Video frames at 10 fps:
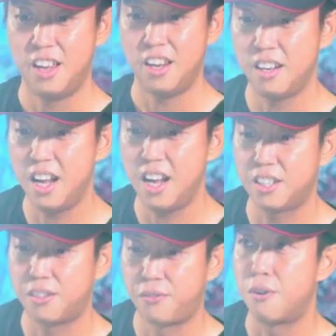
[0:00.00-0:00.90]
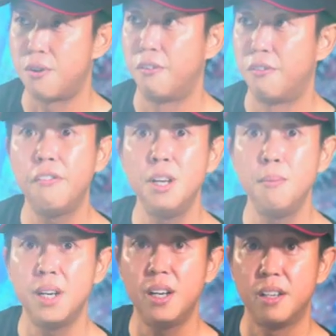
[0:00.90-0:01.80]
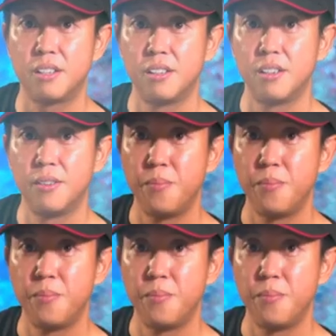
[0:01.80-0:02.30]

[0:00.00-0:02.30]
it lasts for 50 minutes.